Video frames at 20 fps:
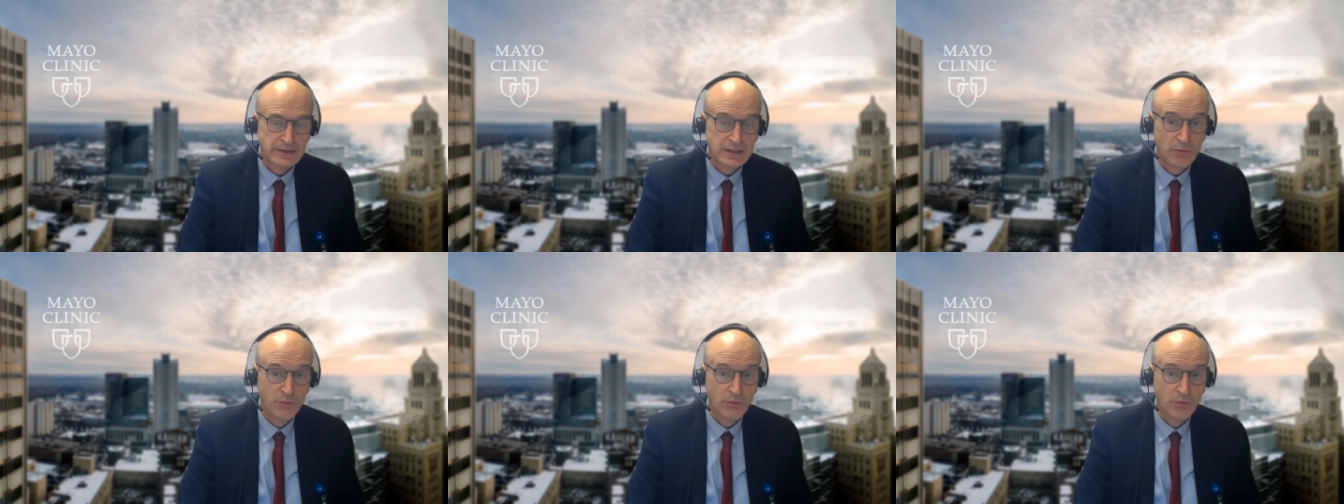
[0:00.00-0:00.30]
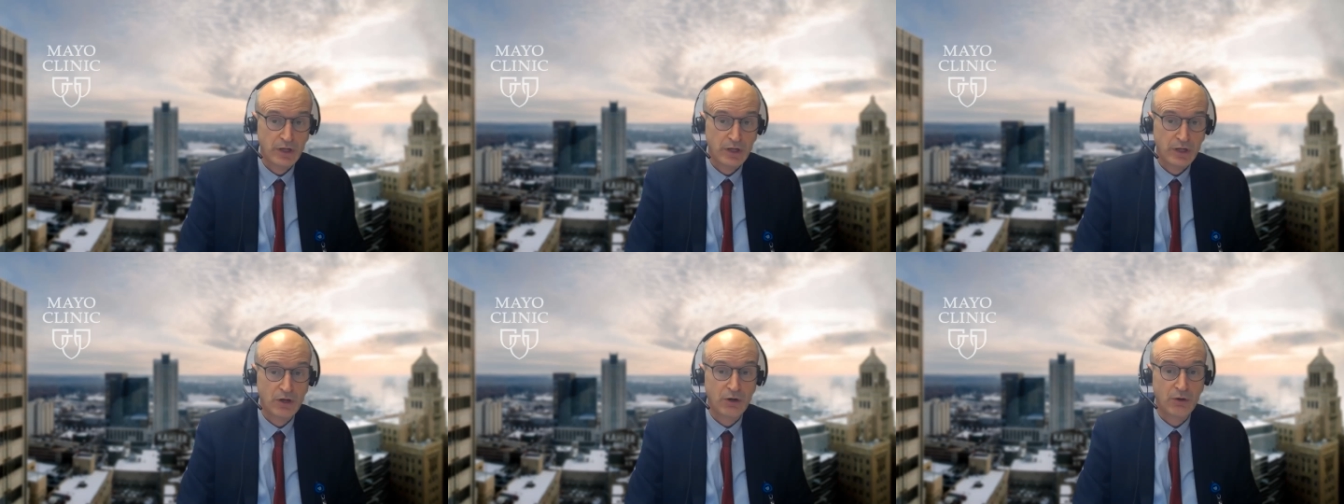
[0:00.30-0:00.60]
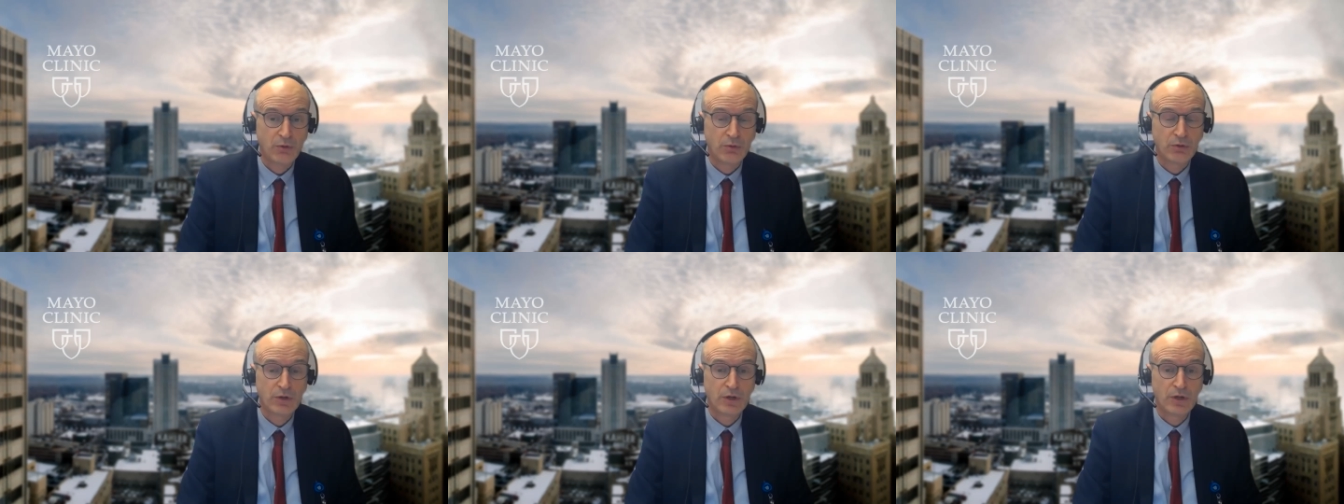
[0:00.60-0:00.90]
And we
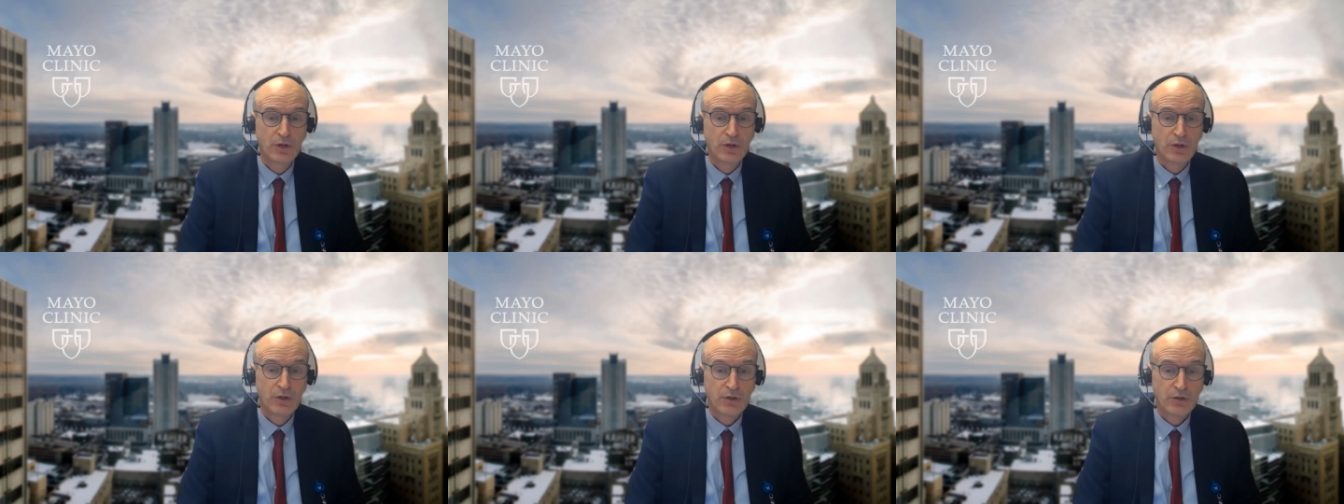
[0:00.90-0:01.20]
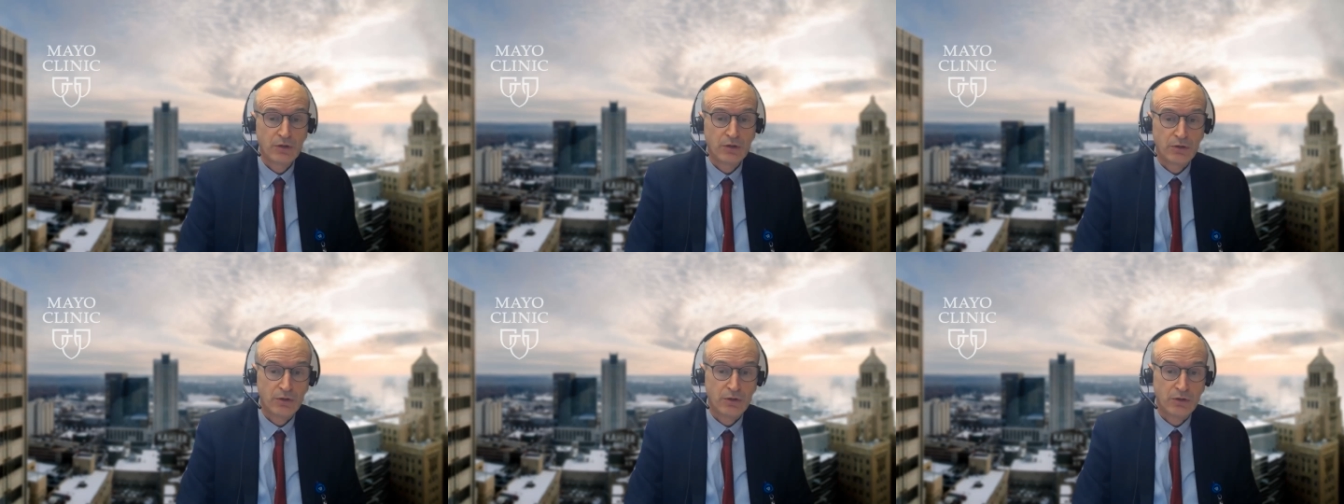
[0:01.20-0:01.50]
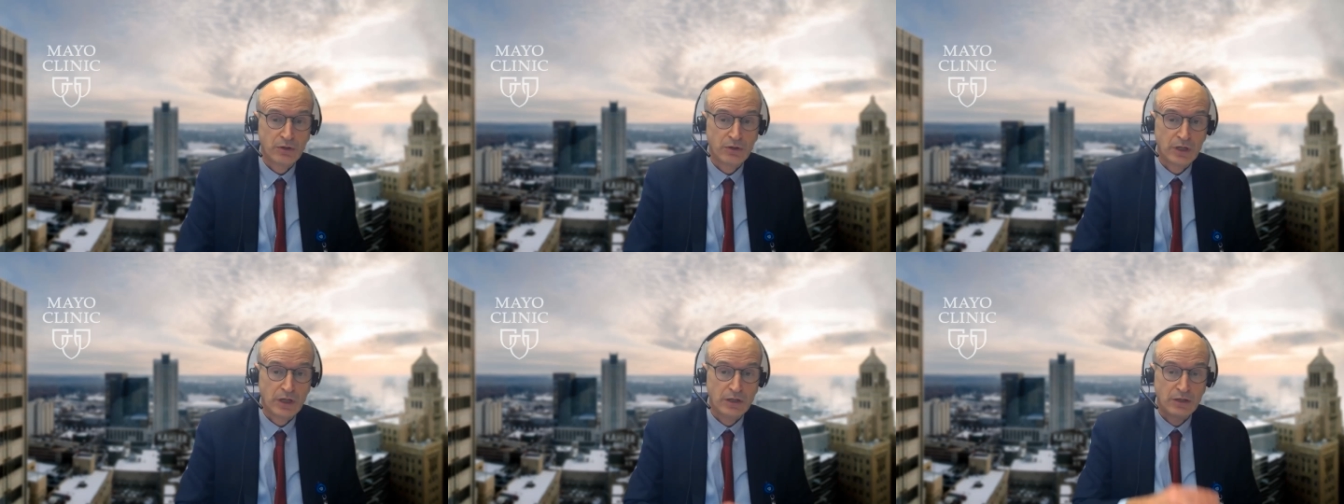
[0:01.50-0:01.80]
know
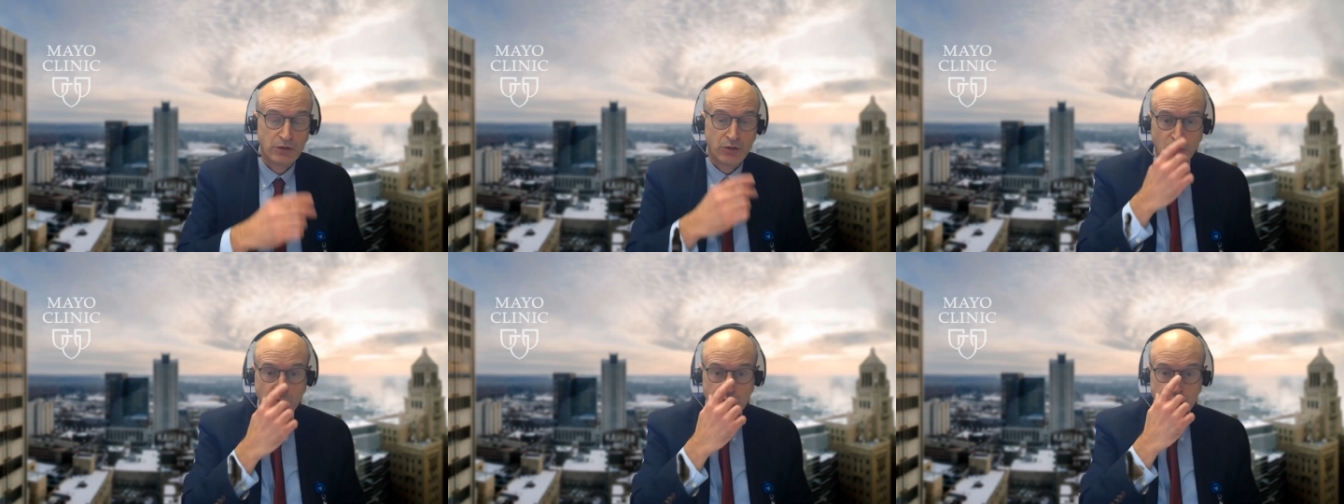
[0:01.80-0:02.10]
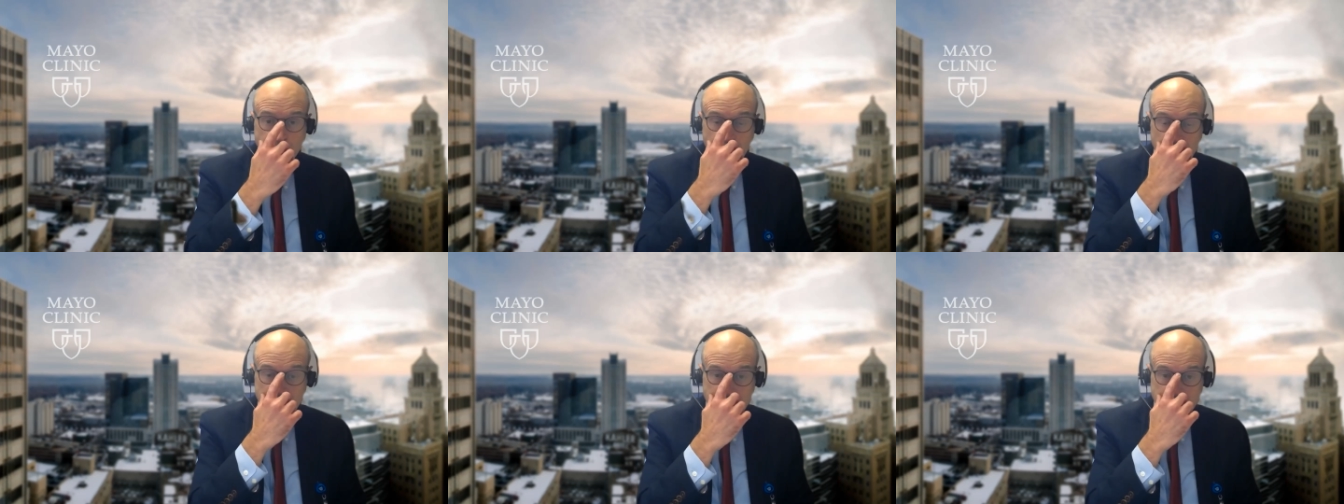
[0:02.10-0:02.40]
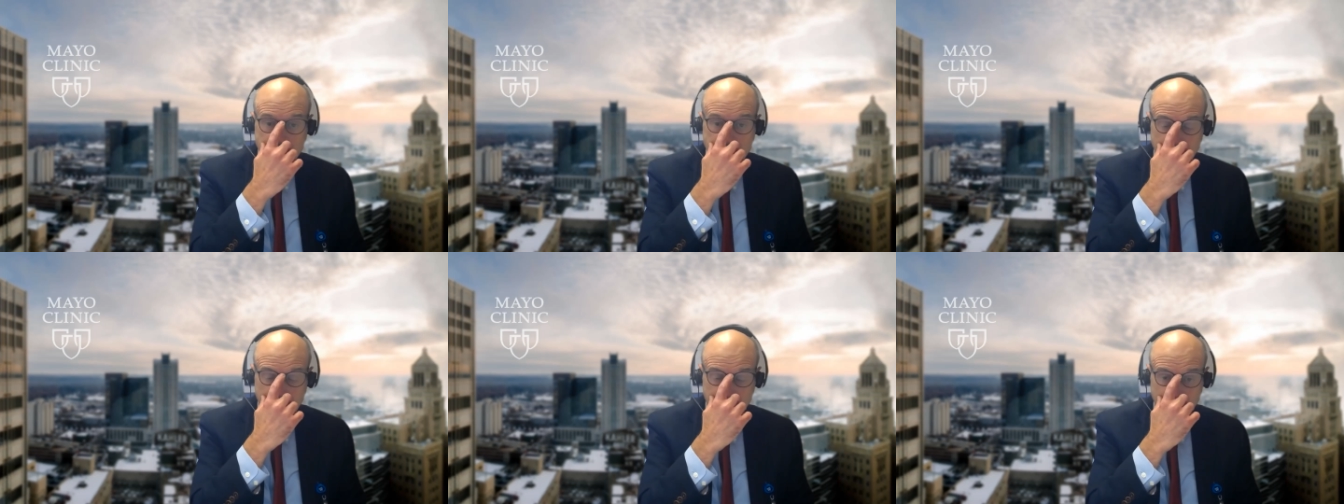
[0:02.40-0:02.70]
that those
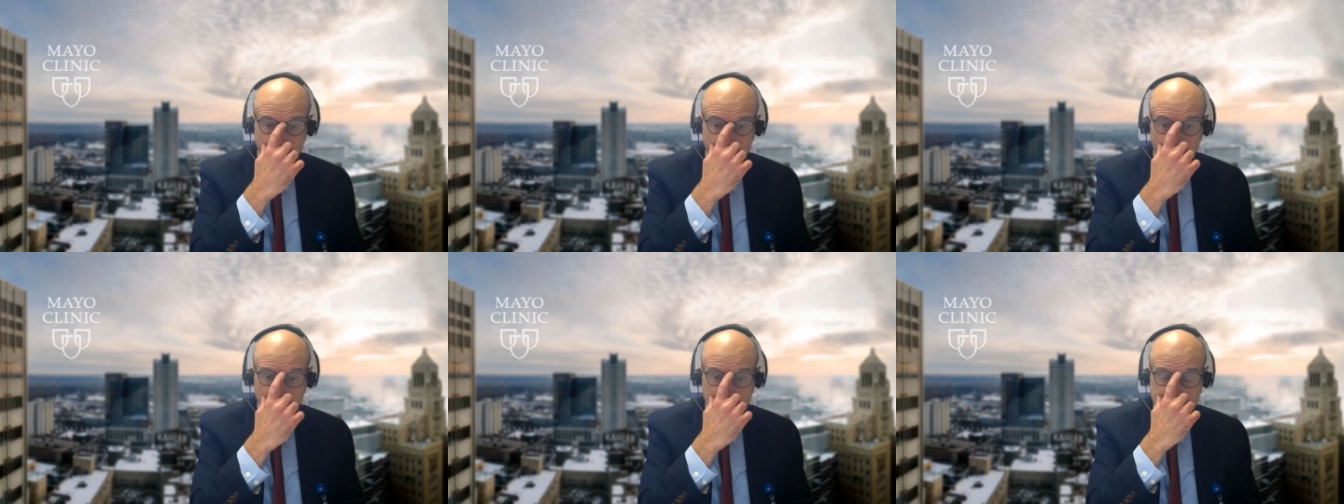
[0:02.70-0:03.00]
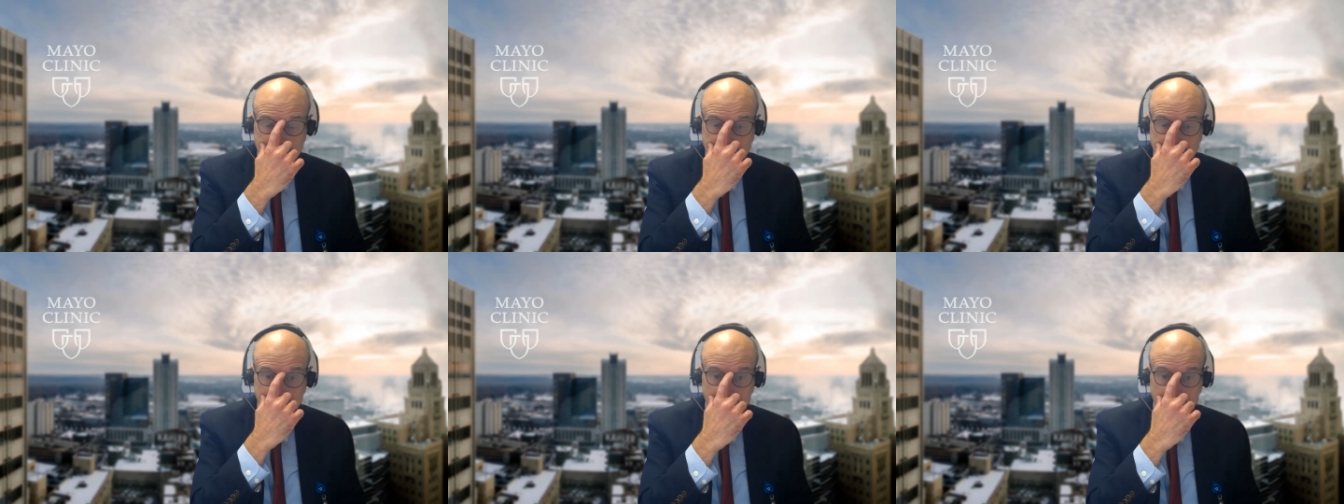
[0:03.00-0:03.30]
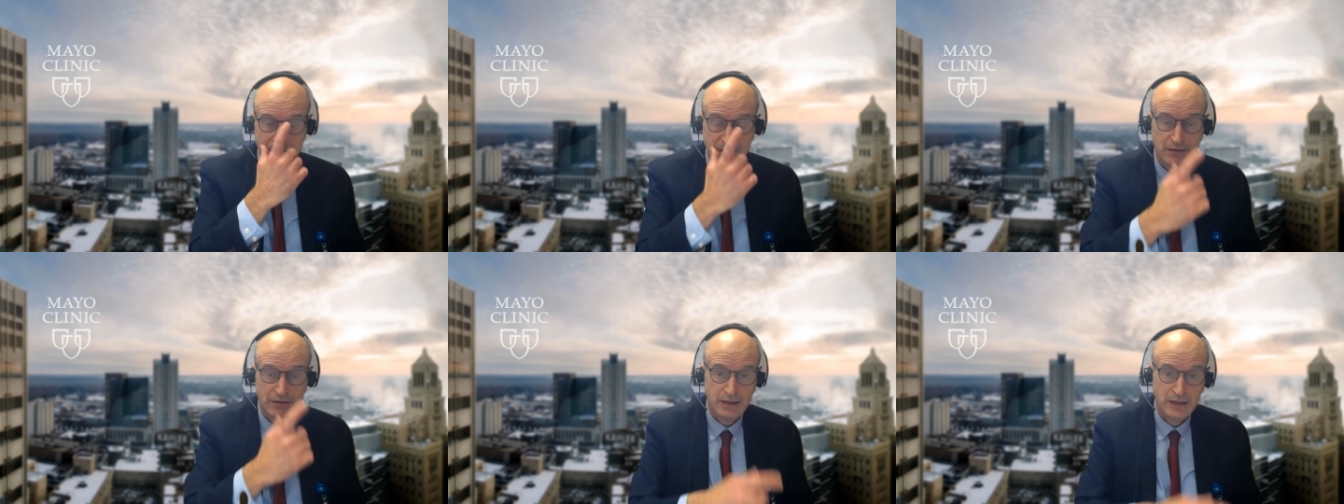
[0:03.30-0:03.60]
patients are the ones that
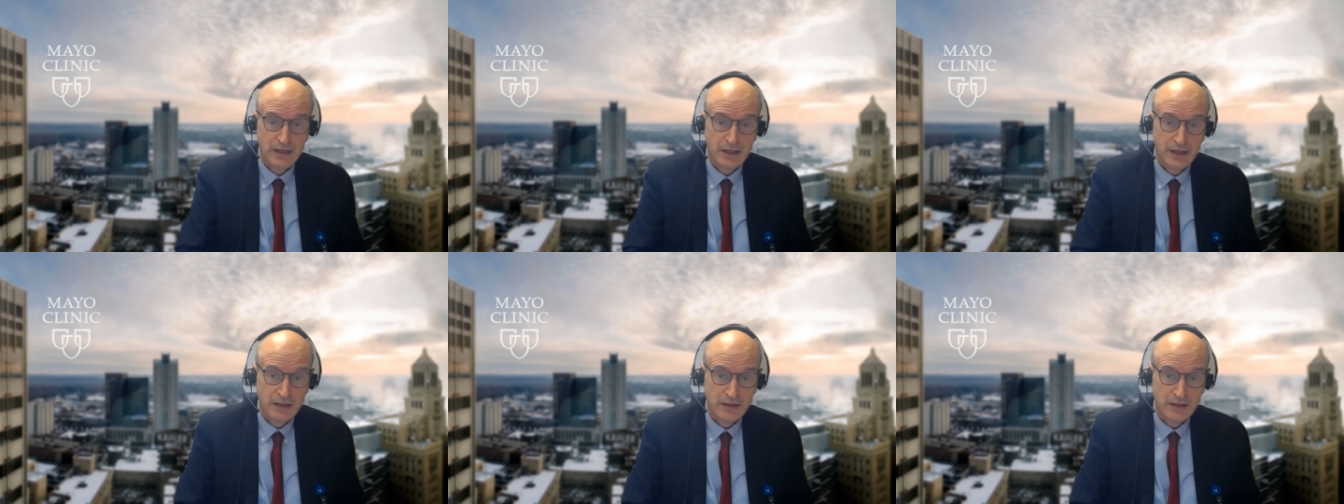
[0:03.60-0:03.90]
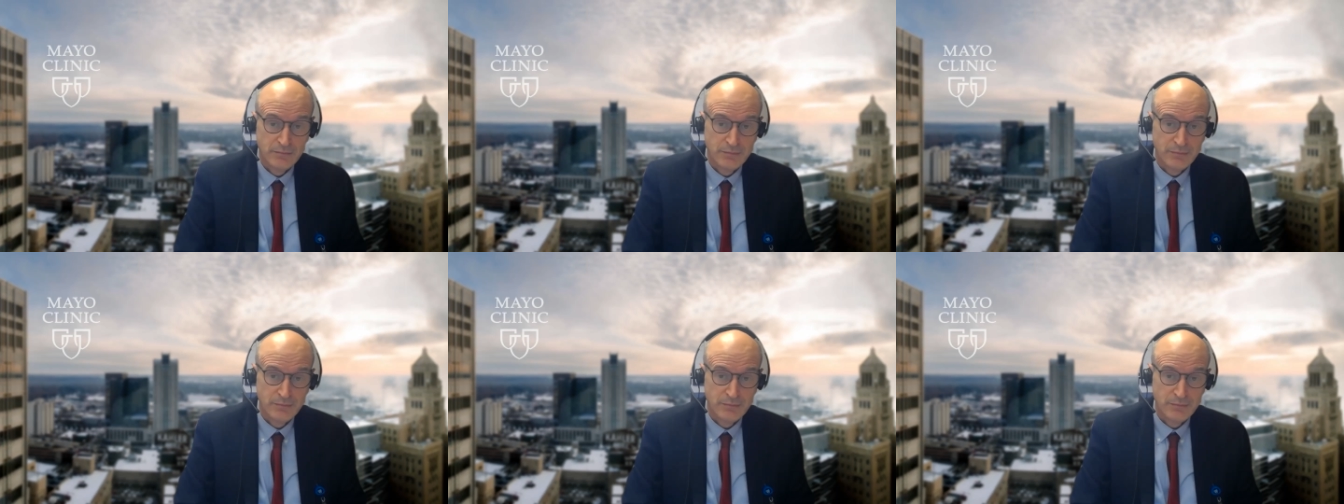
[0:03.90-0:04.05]
uh,